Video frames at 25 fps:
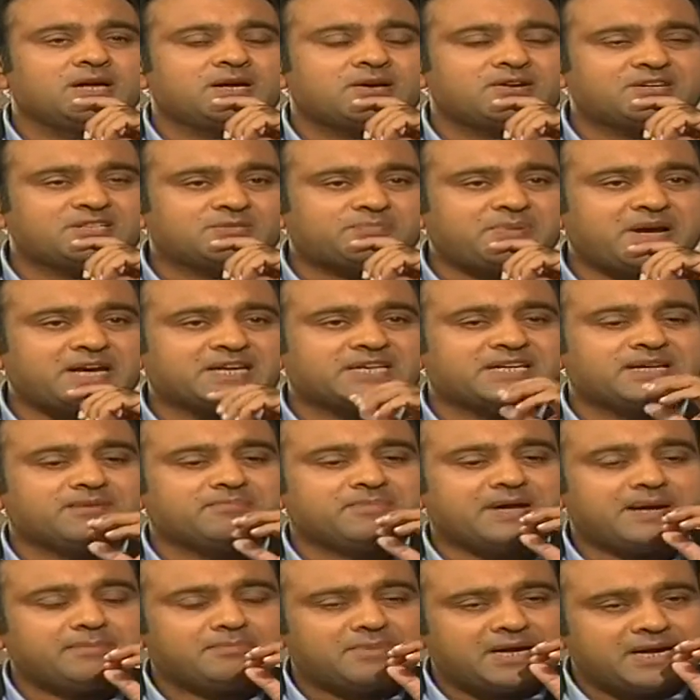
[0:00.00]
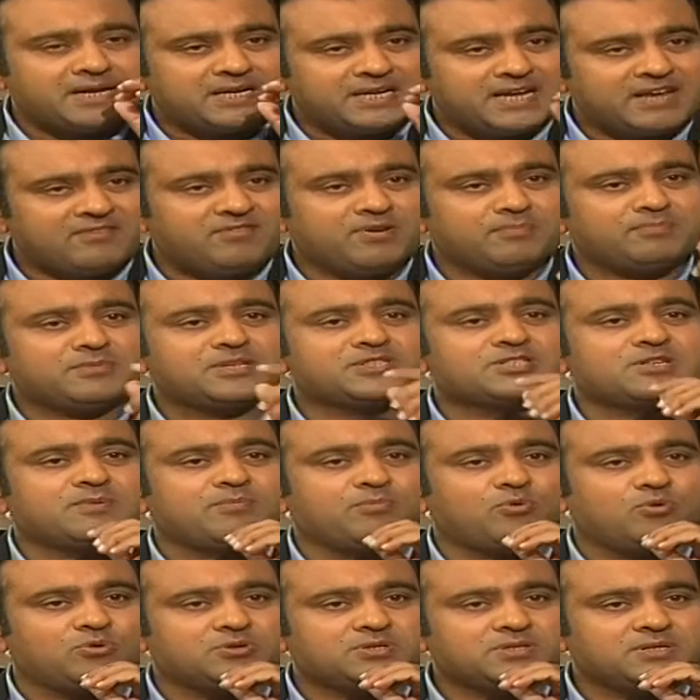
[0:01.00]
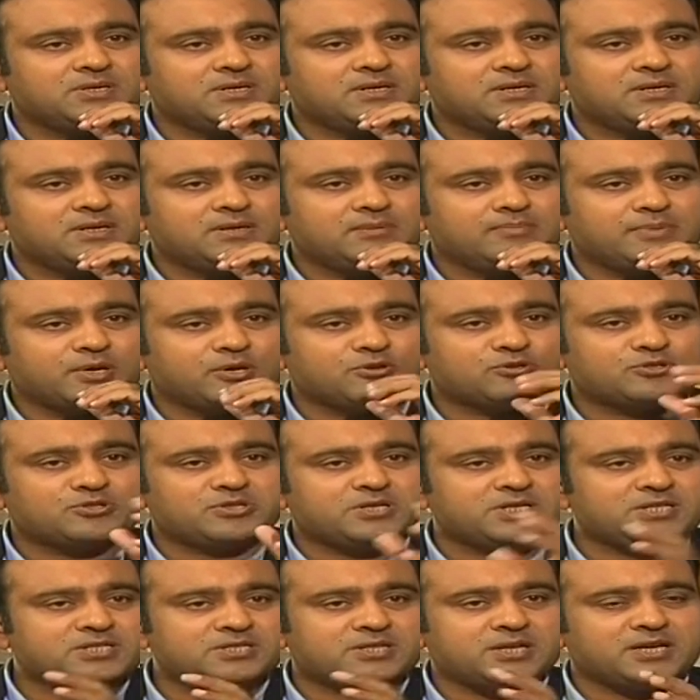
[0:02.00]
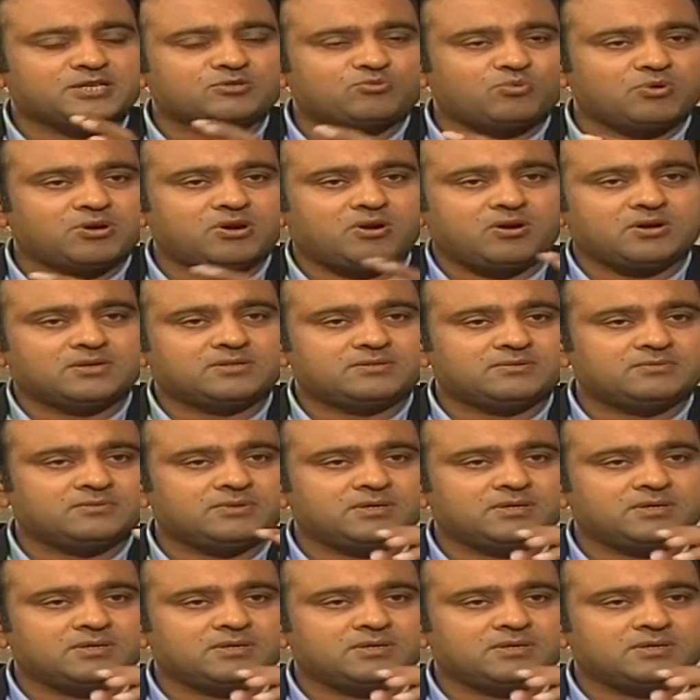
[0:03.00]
respect him and give him the support, because these things were not